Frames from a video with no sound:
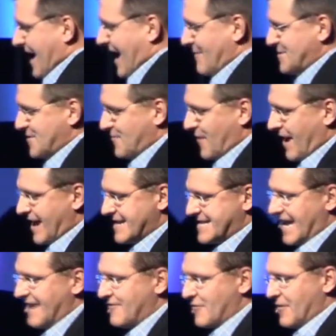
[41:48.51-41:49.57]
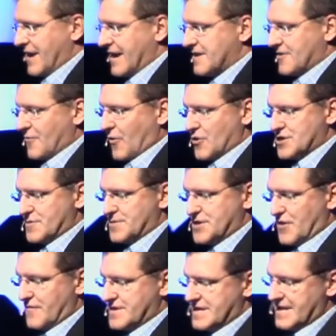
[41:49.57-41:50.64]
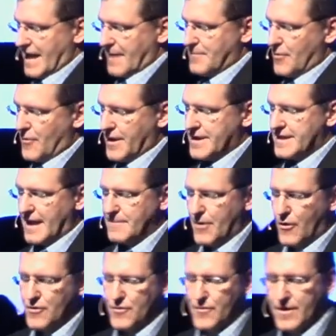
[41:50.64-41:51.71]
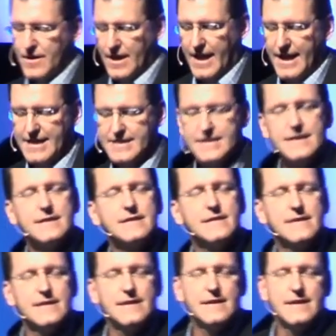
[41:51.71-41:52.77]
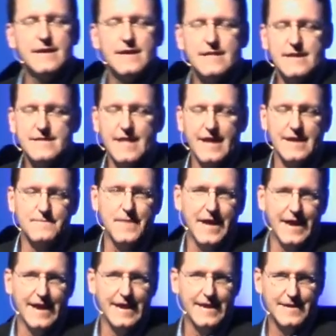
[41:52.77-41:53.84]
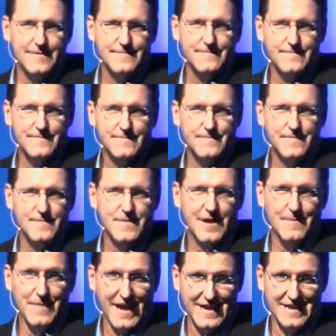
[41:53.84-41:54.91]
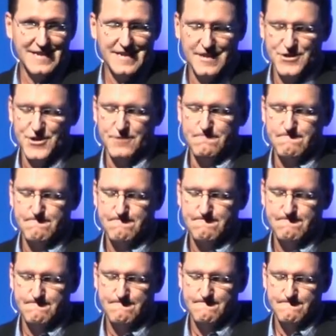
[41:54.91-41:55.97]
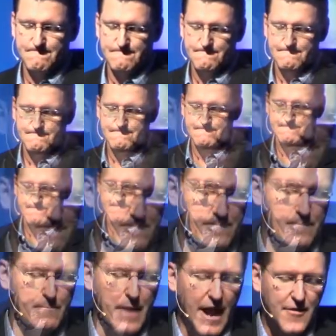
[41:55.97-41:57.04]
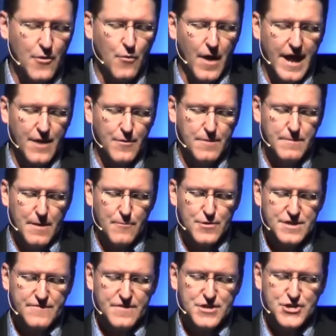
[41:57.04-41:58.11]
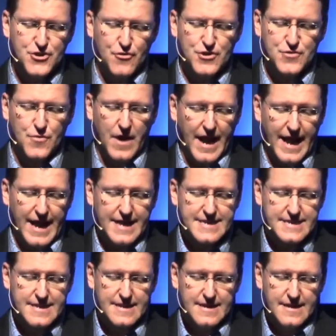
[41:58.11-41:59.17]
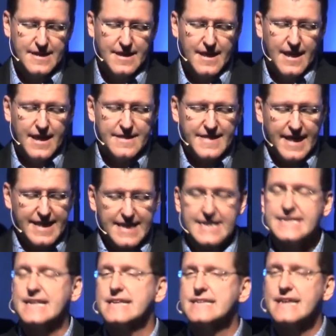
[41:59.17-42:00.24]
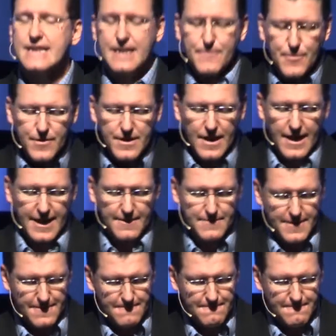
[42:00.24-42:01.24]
I'm surprised they even went into the worship service at that point. They both realized that they had made a bad decision. By the way, when members of this church were asked, they consistently proclaimed